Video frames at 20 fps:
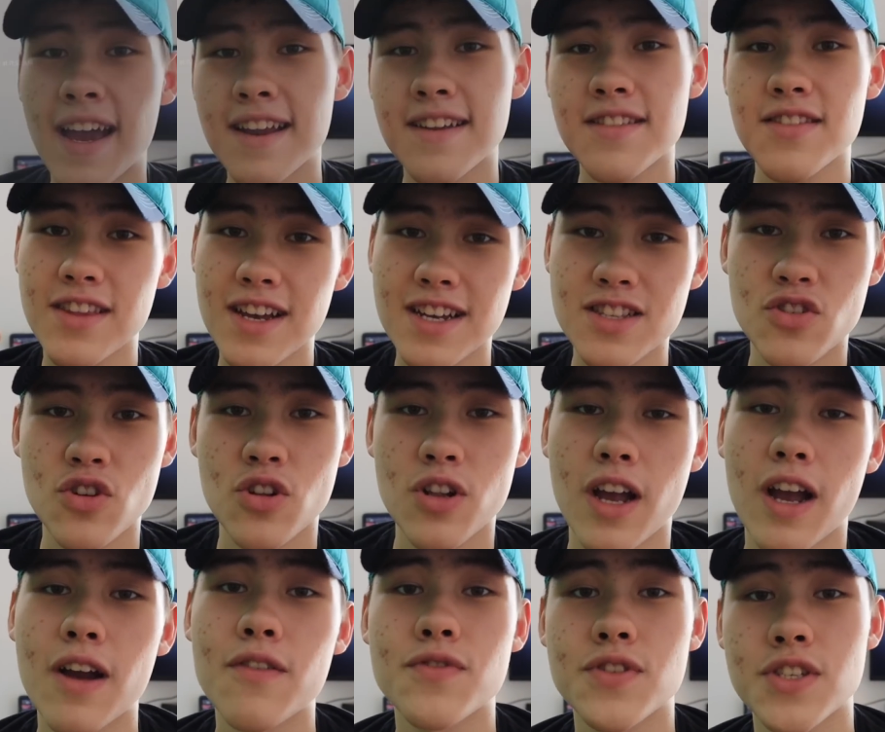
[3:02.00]
And that's all
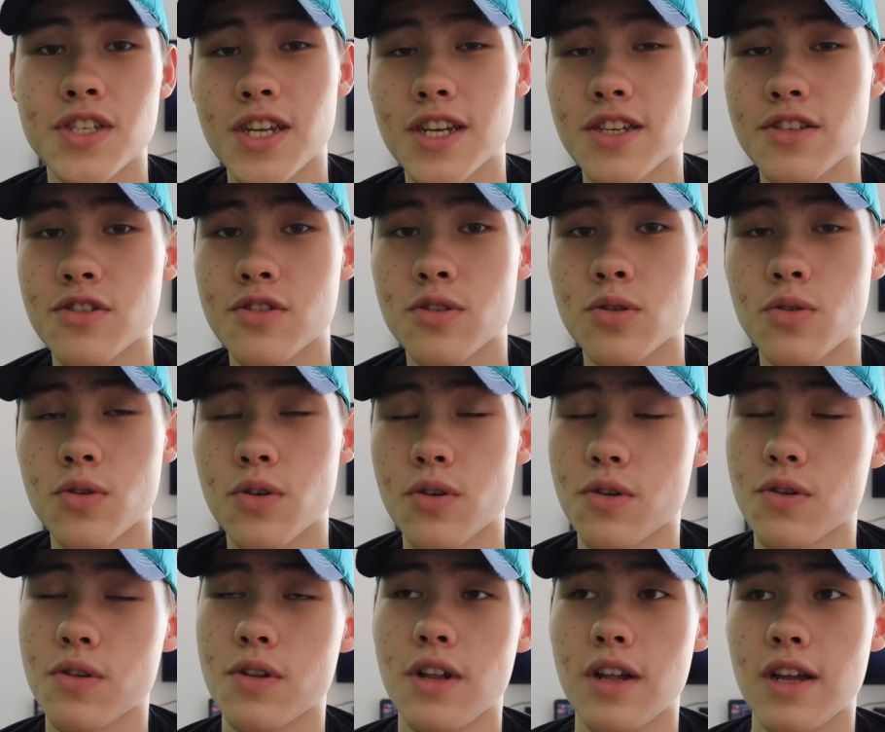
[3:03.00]
I have for today's
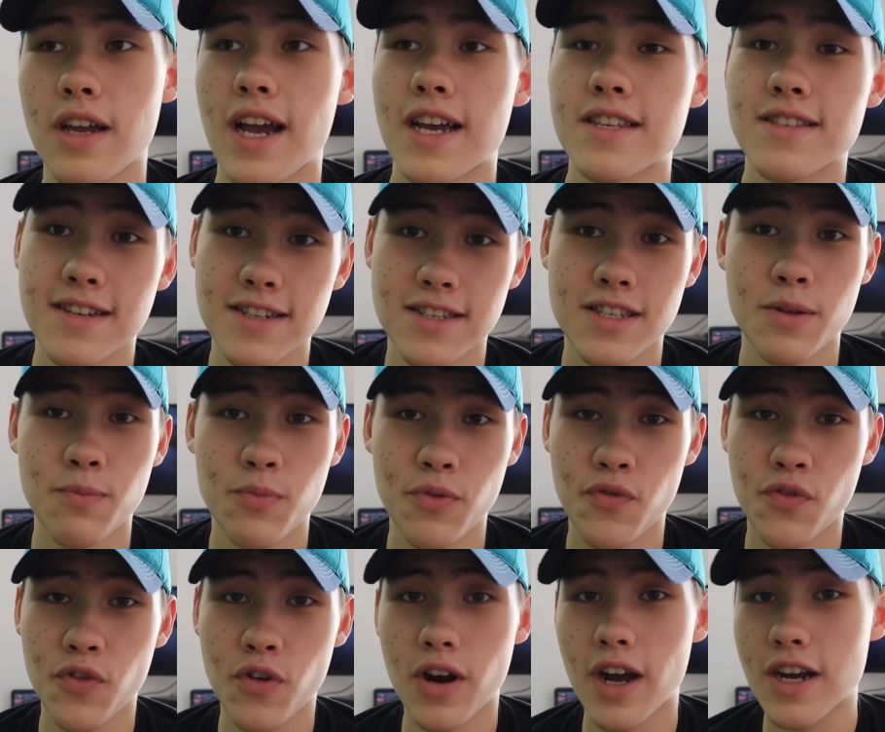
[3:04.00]
tutorial. As I said
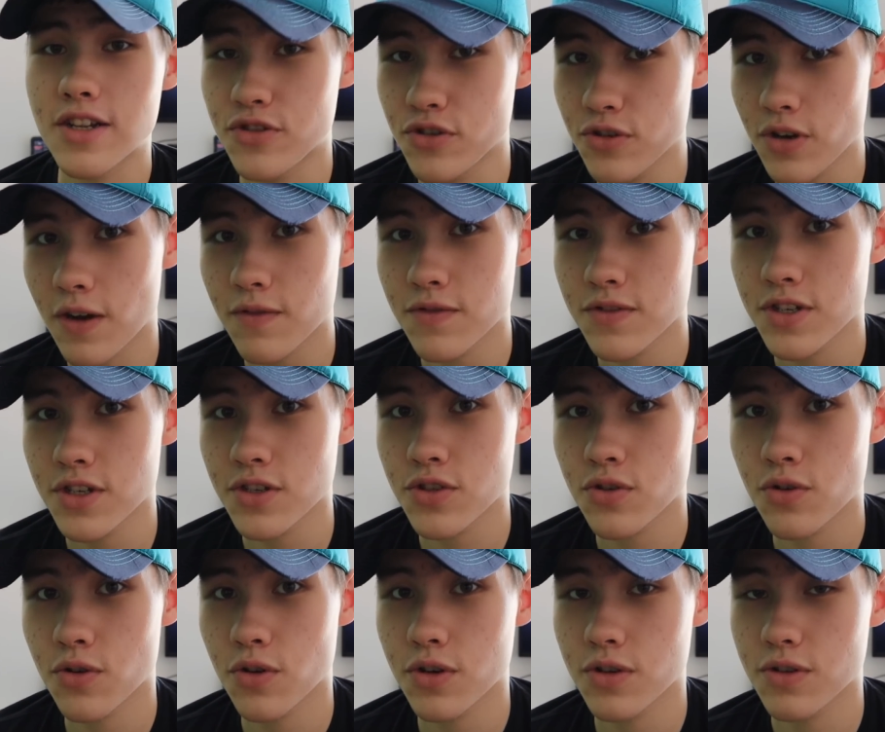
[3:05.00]
before, I do have a
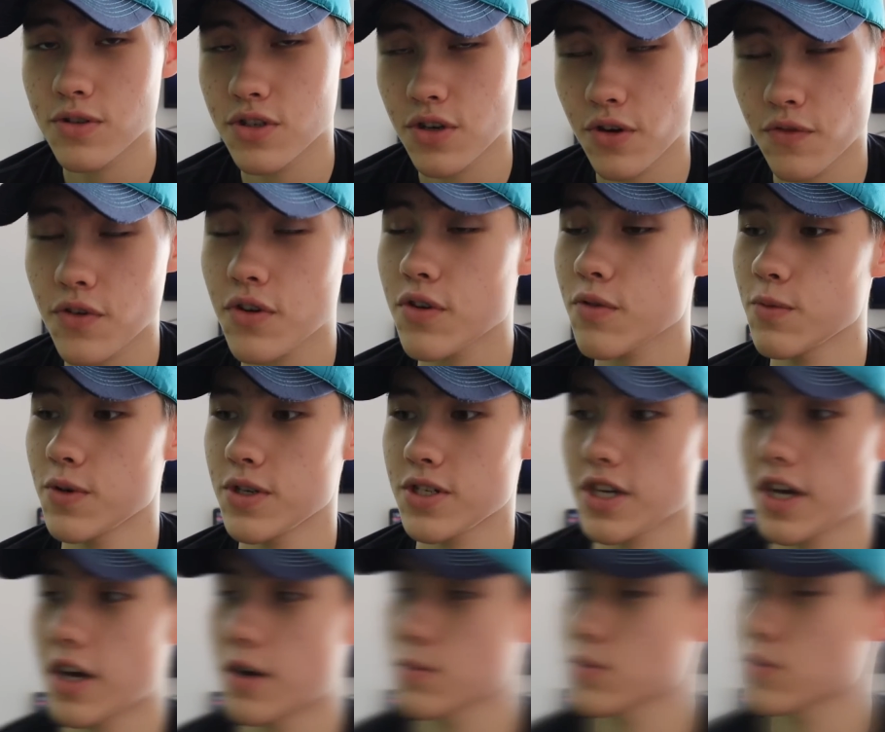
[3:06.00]
Discord server
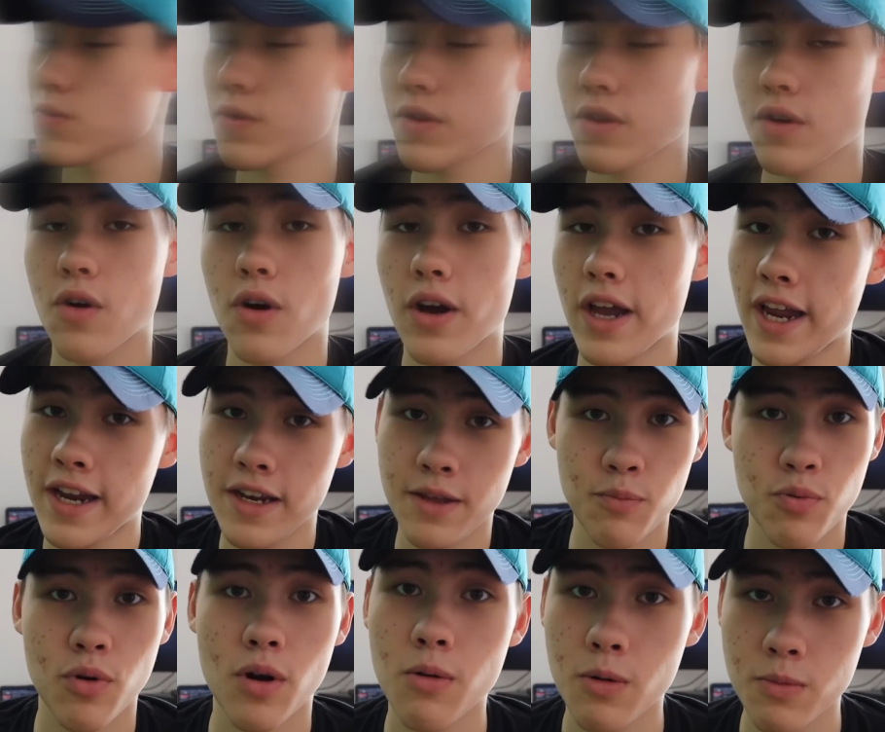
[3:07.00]
which helps with
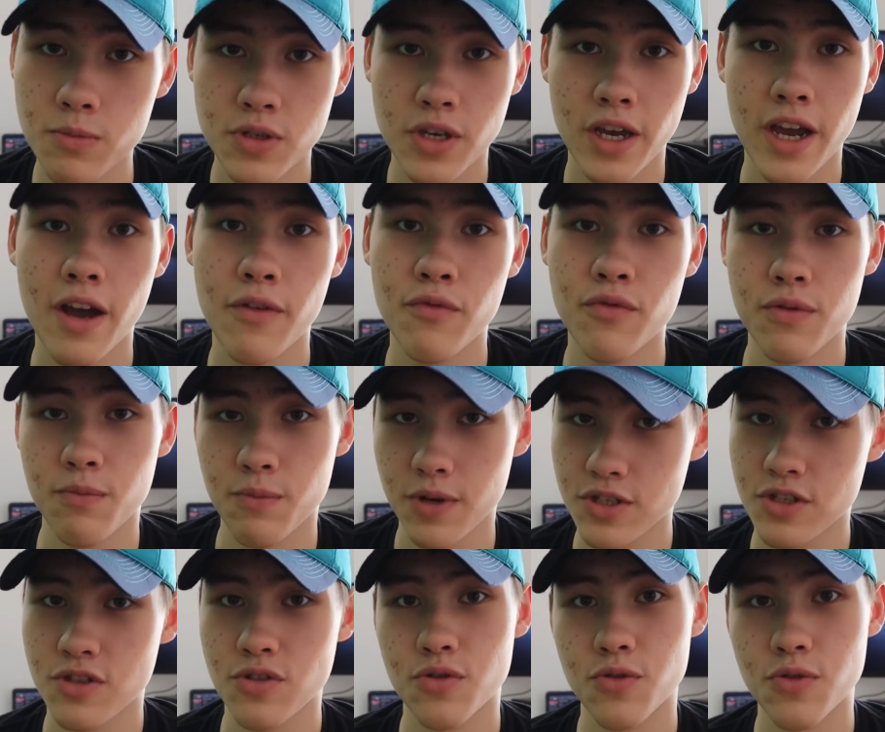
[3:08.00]
any problems you have with
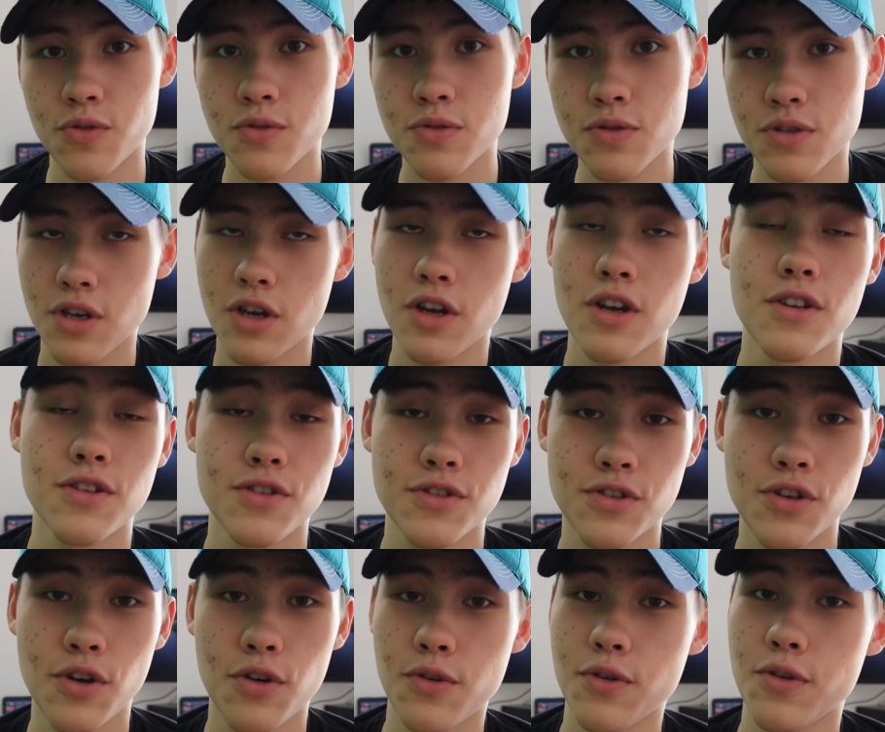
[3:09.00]
my tutorials,
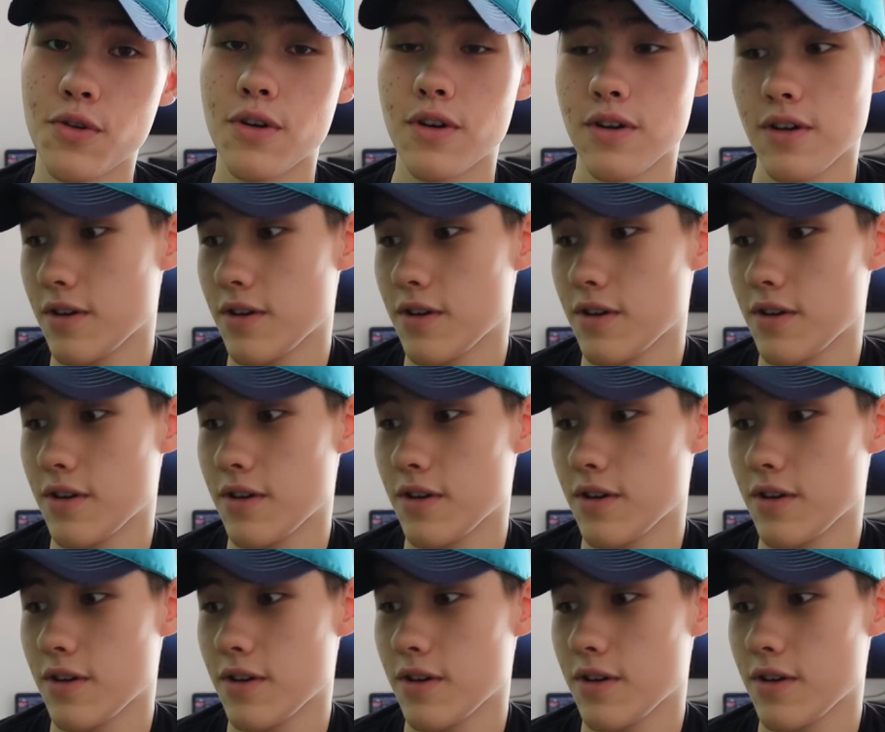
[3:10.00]
so